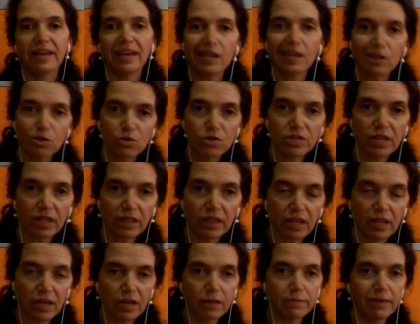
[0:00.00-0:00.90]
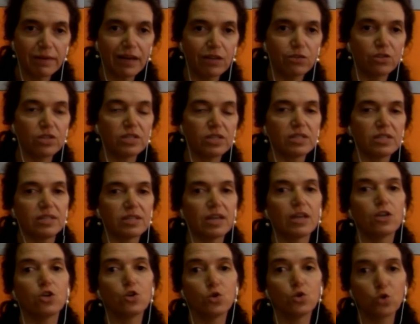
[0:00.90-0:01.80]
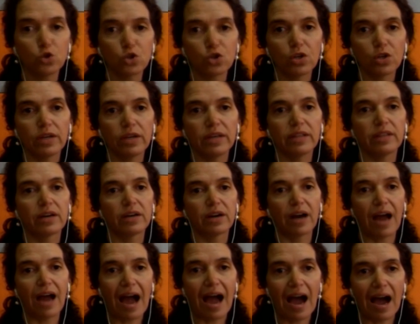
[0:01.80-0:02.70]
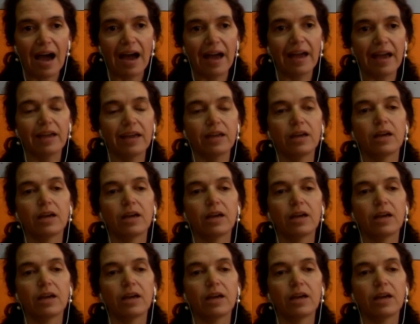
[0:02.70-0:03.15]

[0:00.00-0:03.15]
the interesting thing about this is that usually they're high